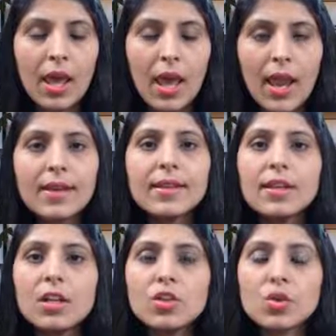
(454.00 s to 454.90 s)
and then
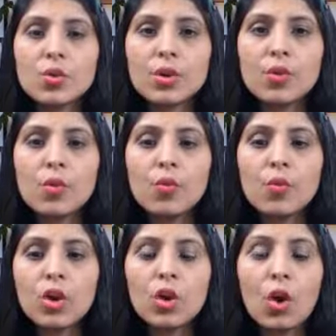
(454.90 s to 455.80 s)
I'll show you
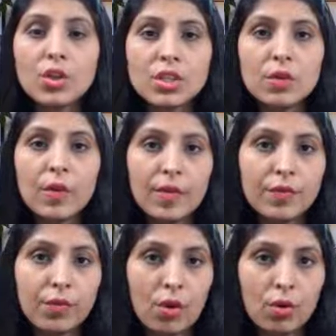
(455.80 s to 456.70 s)
what logic we will
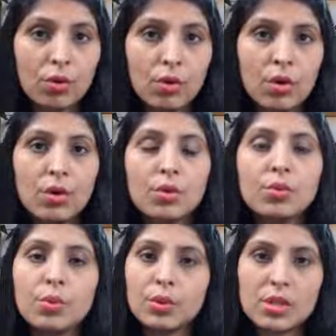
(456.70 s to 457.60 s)
follow to
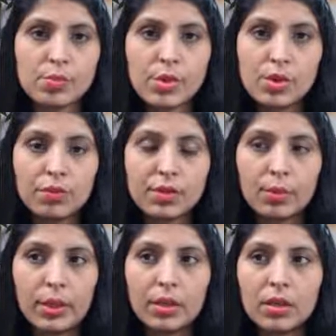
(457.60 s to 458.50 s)
know the speed of the
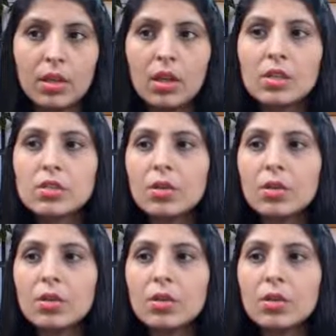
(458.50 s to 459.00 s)
vehicle. So